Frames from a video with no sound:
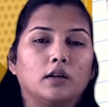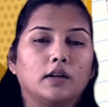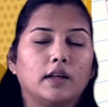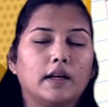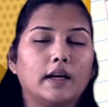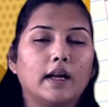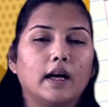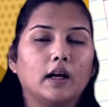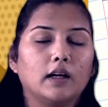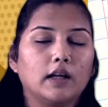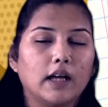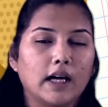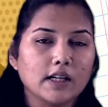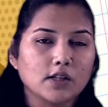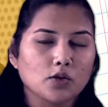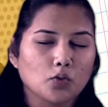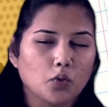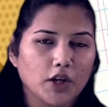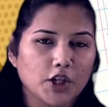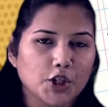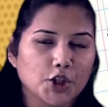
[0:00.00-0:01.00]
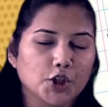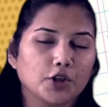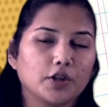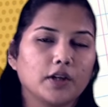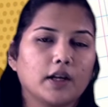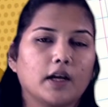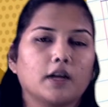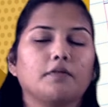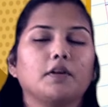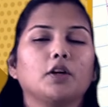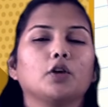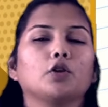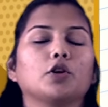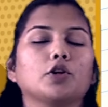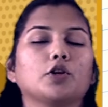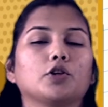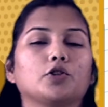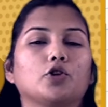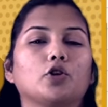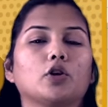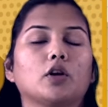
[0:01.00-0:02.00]
The last question that we're going
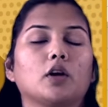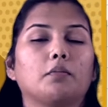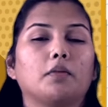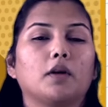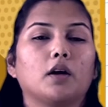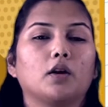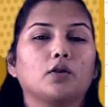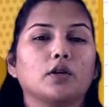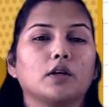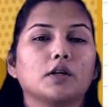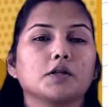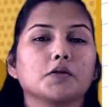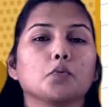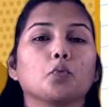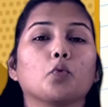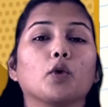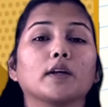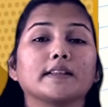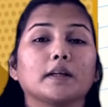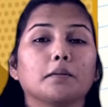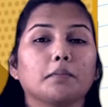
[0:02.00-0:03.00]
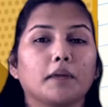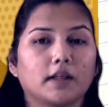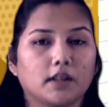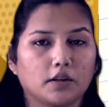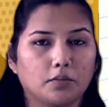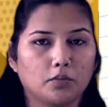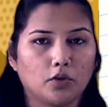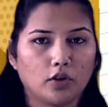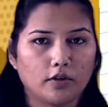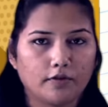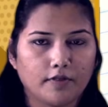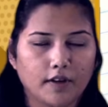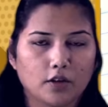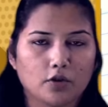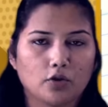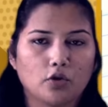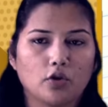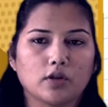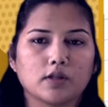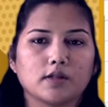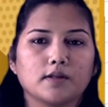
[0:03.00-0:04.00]
to talk about is, what are metamorphic
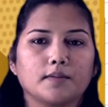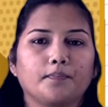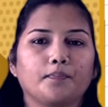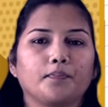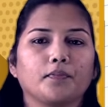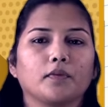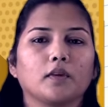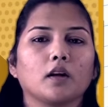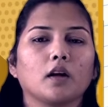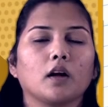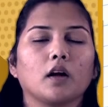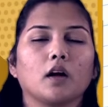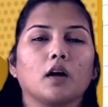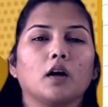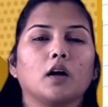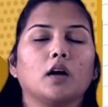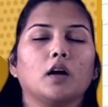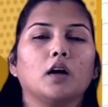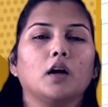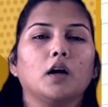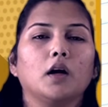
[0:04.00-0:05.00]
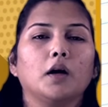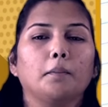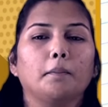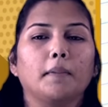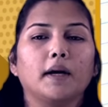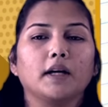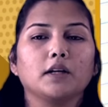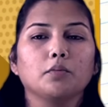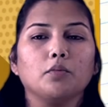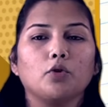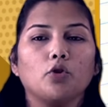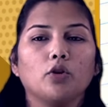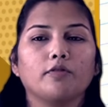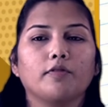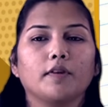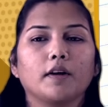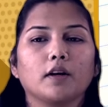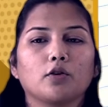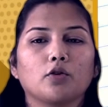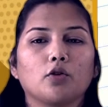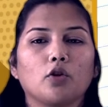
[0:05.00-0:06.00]
rocks?
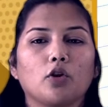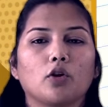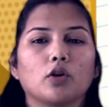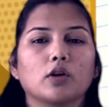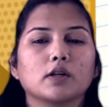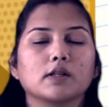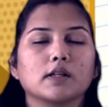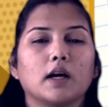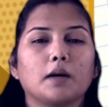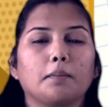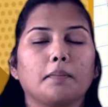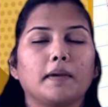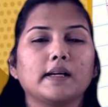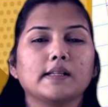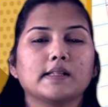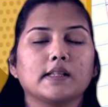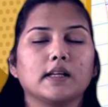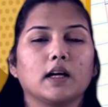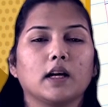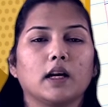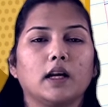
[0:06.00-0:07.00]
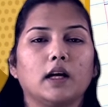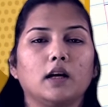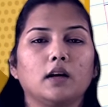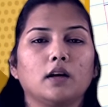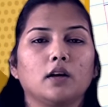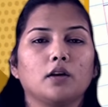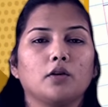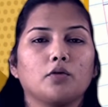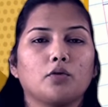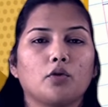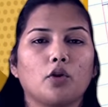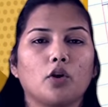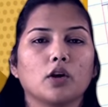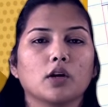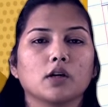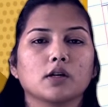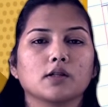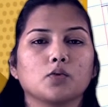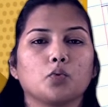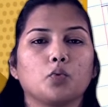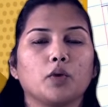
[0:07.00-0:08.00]
Metamorphic rocks are basically
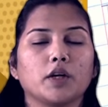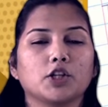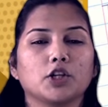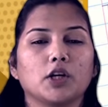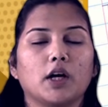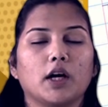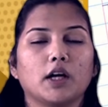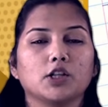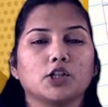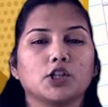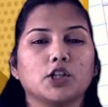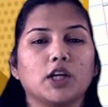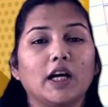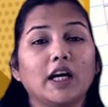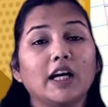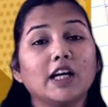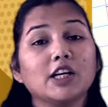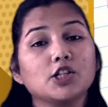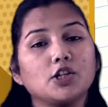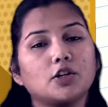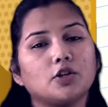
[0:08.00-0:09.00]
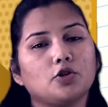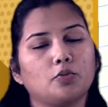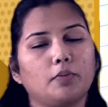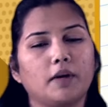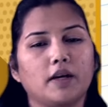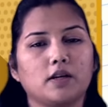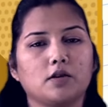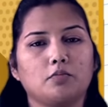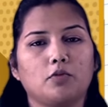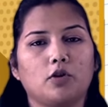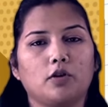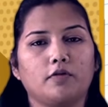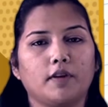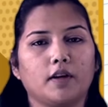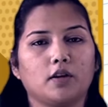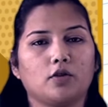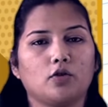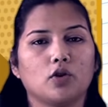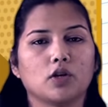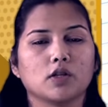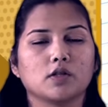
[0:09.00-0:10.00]
rocks which are changed into
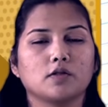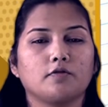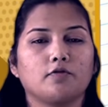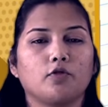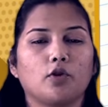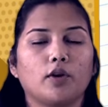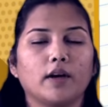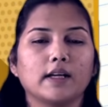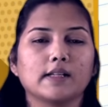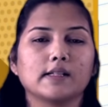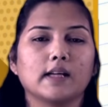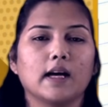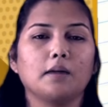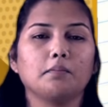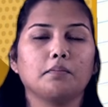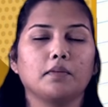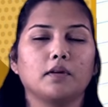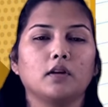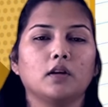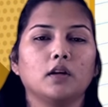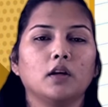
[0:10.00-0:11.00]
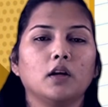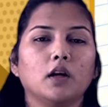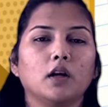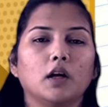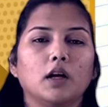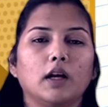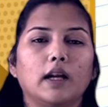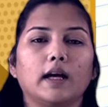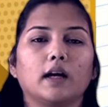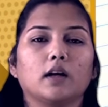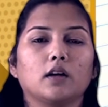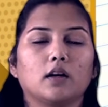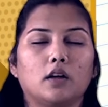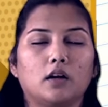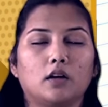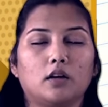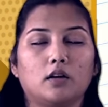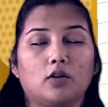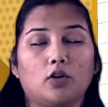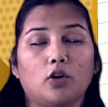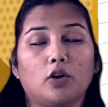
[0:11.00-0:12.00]
metamorphic rocks. For example,
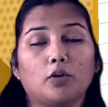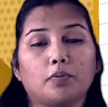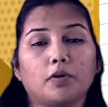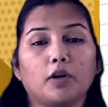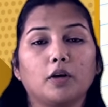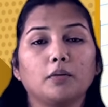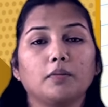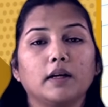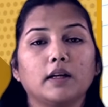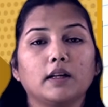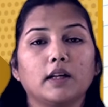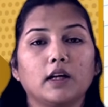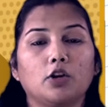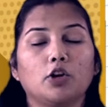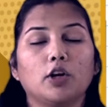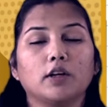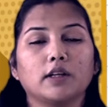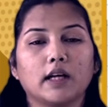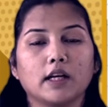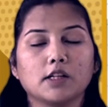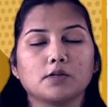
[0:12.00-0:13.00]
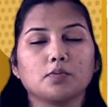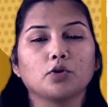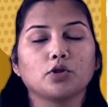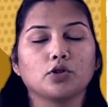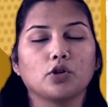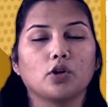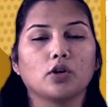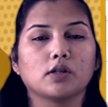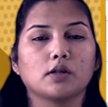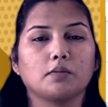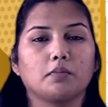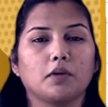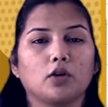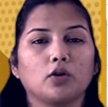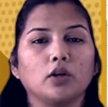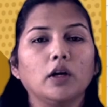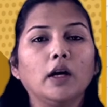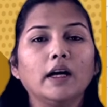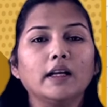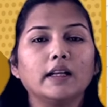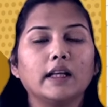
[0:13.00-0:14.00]
your textbook talks
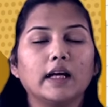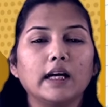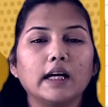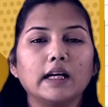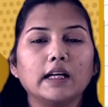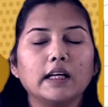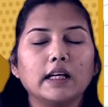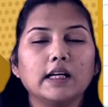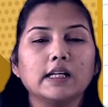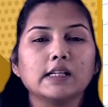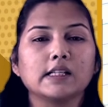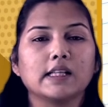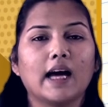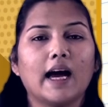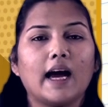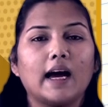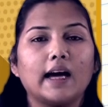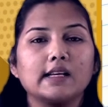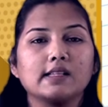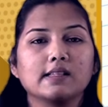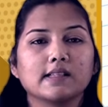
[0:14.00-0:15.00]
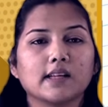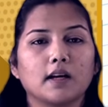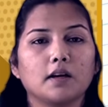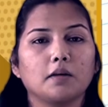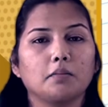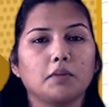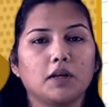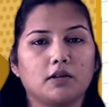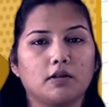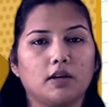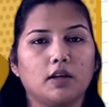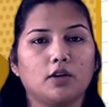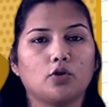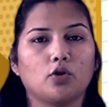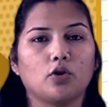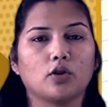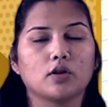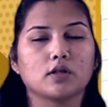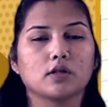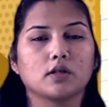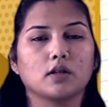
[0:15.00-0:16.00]
about the igneous and sedimentary
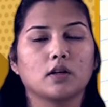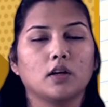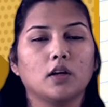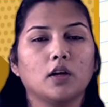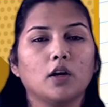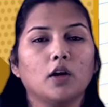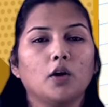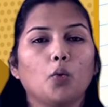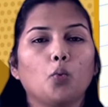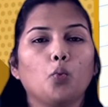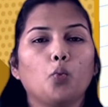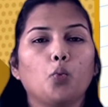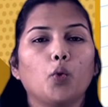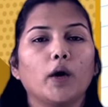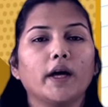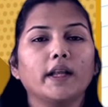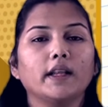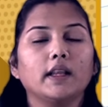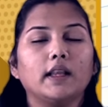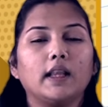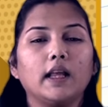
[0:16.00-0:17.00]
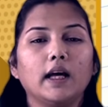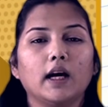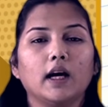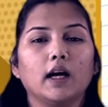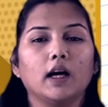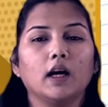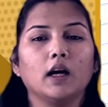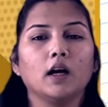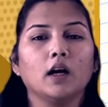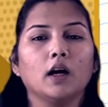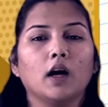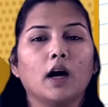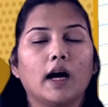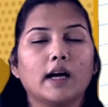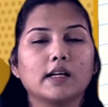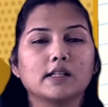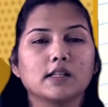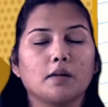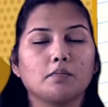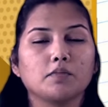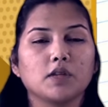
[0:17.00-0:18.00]
rocks. When they
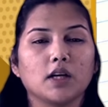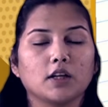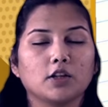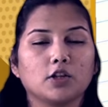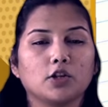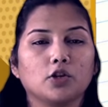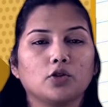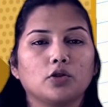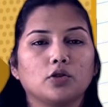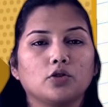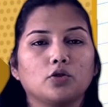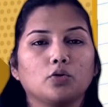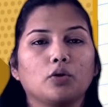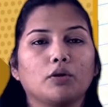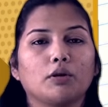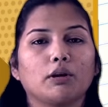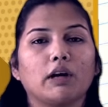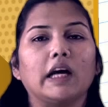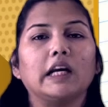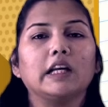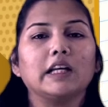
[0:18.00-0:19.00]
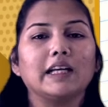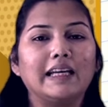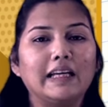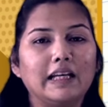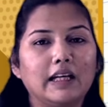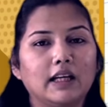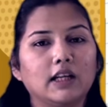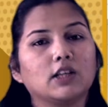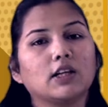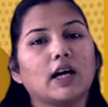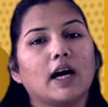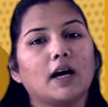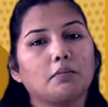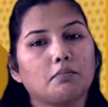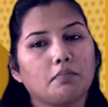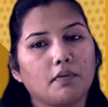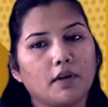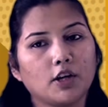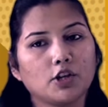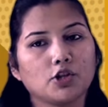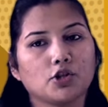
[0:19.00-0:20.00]
are subjected to great heat
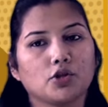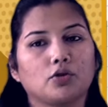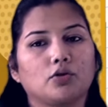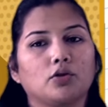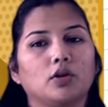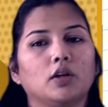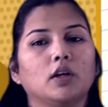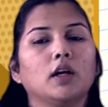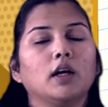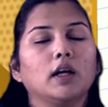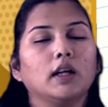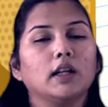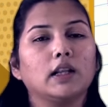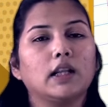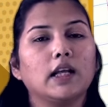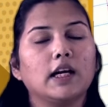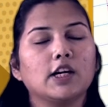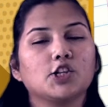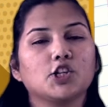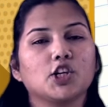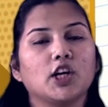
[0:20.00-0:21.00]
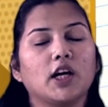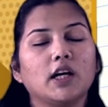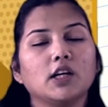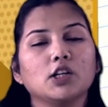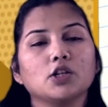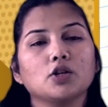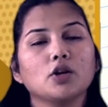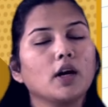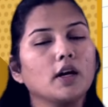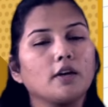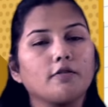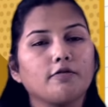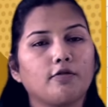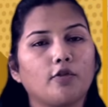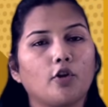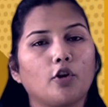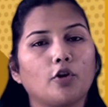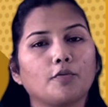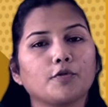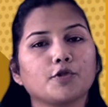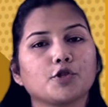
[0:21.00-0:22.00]
and pressure, they change its
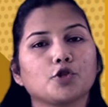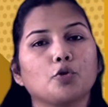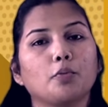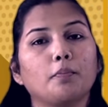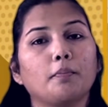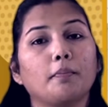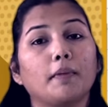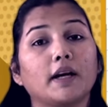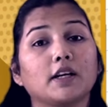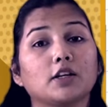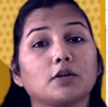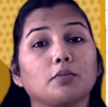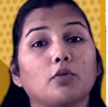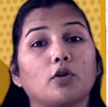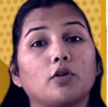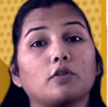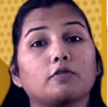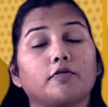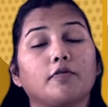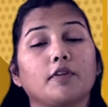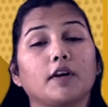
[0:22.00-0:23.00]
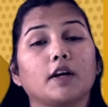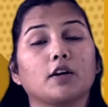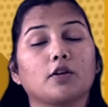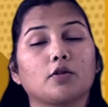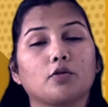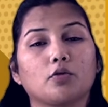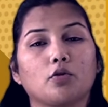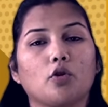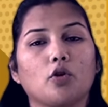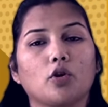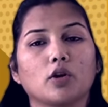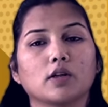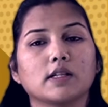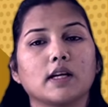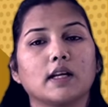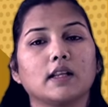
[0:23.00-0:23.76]
forms to metamorphic rocks,